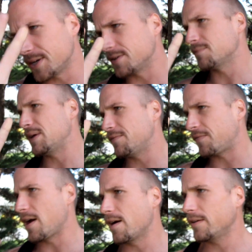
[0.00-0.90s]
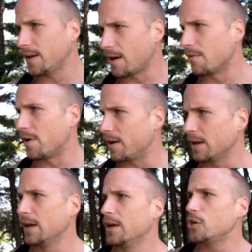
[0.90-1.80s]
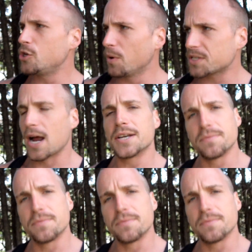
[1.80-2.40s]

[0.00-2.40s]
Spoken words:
And to be fair, you know what, she was nice